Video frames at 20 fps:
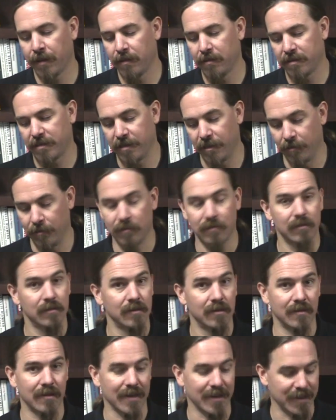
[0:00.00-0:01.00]
So
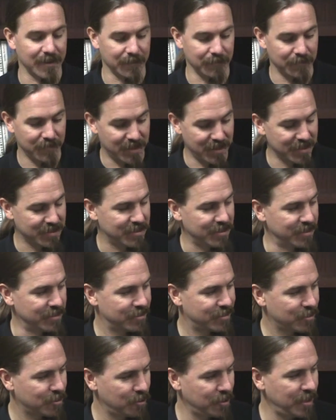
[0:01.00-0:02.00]
uh, this
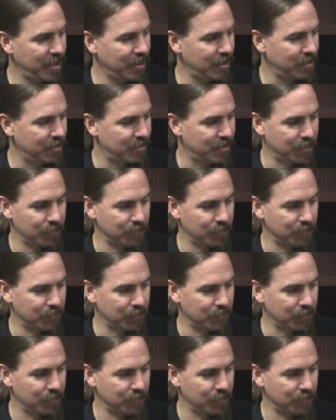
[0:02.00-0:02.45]
is clean